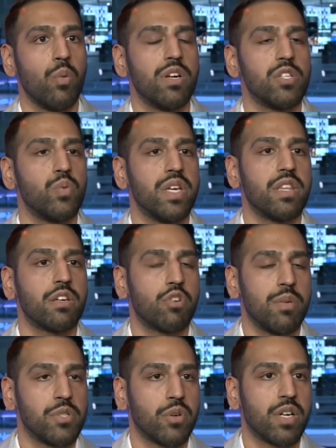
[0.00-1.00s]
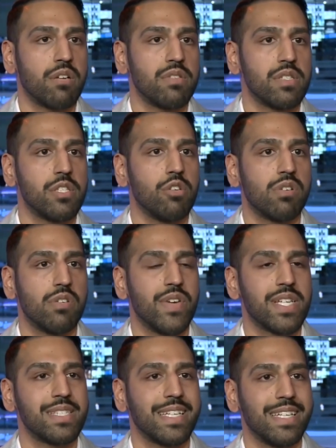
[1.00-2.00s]
Whereas with cryptocurrency, you're
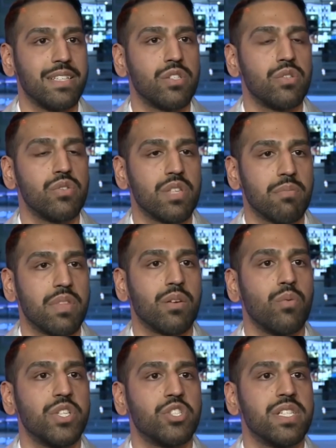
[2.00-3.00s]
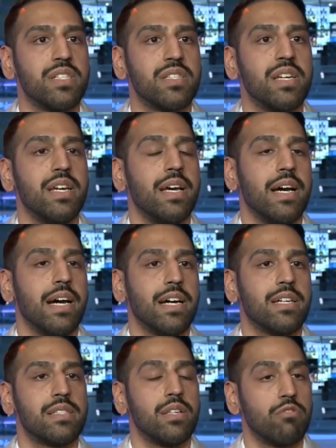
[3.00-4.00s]
investing into something which is
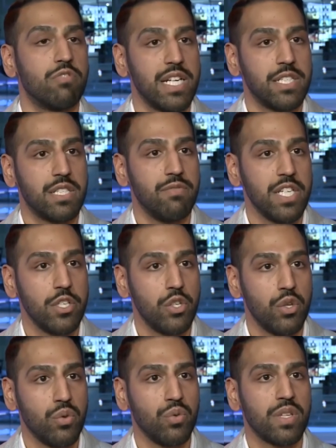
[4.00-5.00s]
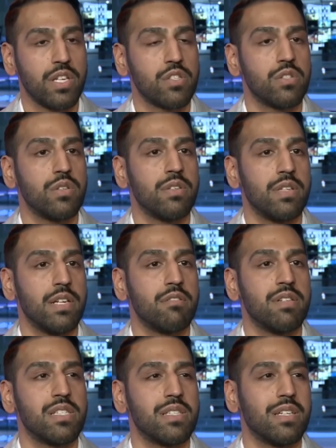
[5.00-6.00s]
still relatively new.
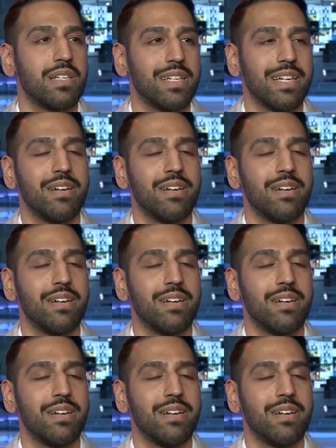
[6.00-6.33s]
There is